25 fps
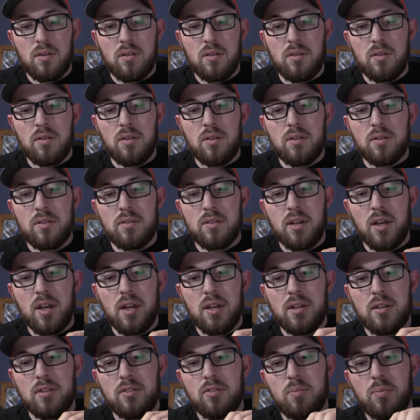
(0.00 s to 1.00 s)
little
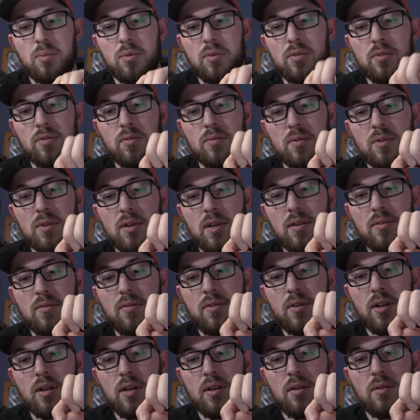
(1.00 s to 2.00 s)
tiny spoons we did a
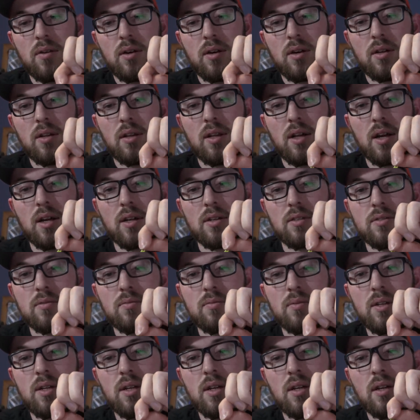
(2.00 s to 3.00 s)
video on last
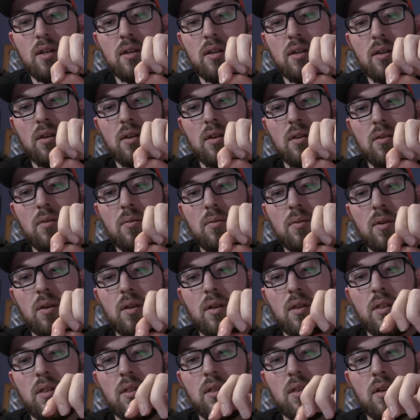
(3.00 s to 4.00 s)
week
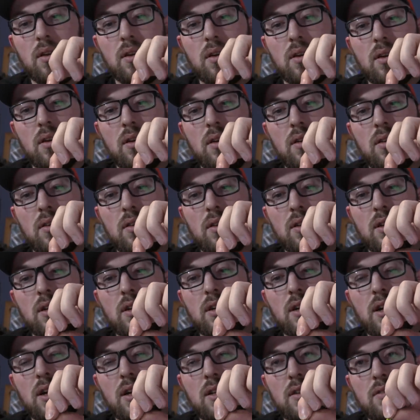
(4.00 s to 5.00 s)
with the
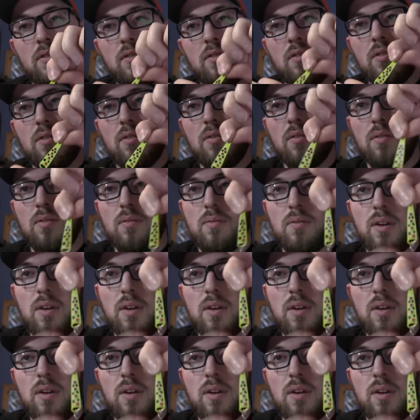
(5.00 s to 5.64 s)
God's Tooth,